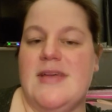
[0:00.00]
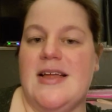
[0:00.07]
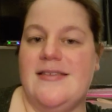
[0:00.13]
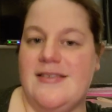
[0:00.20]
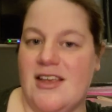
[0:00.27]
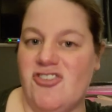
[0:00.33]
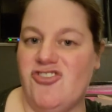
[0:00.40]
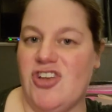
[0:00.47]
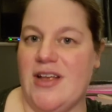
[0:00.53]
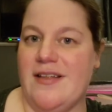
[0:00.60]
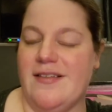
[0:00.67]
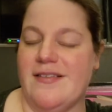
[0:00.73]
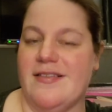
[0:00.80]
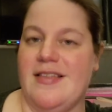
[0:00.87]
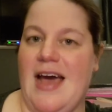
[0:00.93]

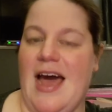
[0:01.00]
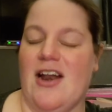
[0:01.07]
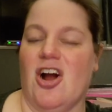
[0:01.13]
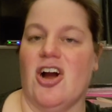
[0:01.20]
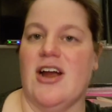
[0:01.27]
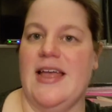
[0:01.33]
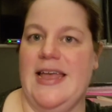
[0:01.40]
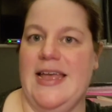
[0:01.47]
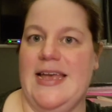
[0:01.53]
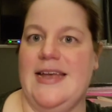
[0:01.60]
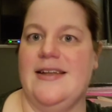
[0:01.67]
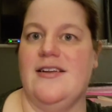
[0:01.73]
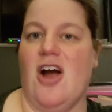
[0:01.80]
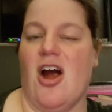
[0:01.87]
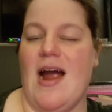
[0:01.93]
additions that are
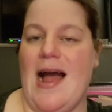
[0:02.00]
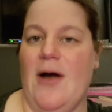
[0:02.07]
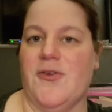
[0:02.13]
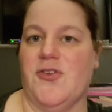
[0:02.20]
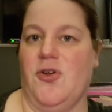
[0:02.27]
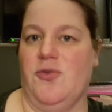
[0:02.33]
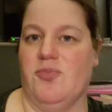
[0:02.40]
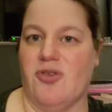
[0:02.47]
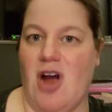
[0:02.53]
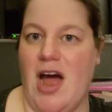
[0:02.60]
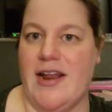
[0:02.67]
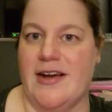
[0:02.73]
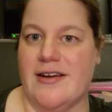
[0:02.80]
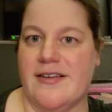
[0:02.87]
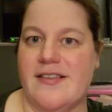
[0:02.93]
in our household
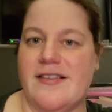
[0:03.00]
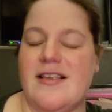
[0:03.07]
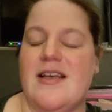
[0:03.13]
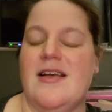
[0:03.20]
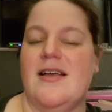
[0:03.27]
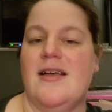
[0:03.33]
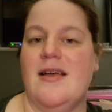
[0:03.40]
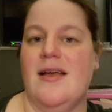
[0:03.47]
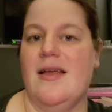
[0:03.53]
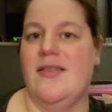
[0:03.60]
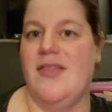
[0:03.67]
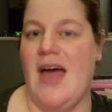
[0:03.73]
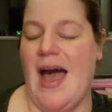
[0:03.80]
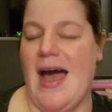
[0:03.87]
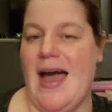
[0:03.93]
products
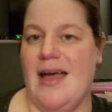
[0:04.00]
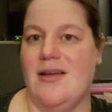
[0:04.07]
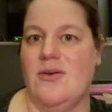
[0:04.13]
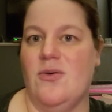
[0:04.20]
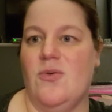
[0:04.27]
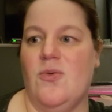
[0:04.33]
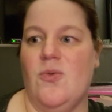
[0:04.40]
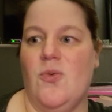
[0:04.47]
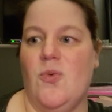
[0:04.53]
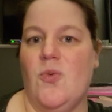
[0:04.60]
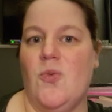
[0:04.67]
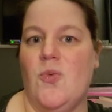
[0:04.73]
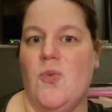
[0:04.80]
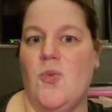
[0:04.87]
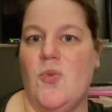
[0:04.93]
that
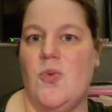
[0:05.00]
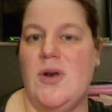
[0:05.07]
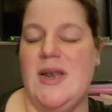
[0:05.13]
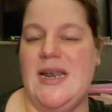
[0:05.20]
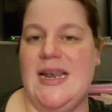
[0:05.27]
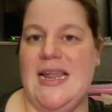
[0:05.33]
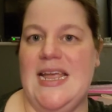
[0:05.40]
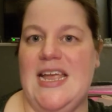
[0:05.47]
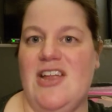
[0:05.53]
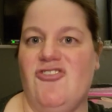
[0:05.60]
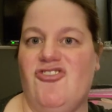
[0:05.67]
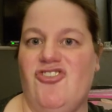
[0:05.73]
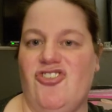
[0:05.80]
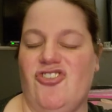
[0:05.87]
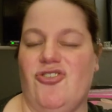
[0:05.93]

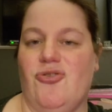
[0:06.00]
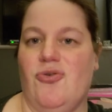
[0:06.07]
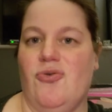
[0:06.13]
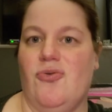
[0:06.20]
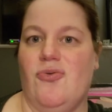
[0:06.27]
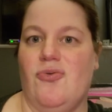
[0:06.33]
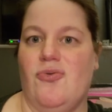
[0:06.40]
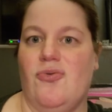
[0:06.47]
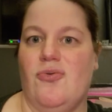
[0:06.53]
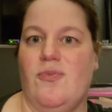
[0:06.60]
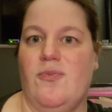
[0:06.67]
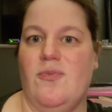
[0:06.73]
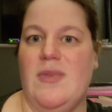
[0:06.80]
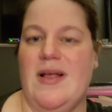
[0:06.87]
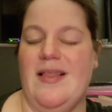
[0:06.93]
need to,
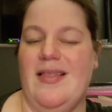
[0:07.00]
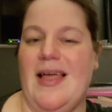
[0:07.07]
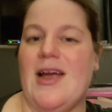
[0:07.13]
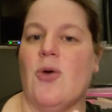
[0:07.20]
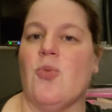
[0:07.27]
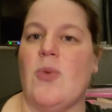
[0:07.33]
like a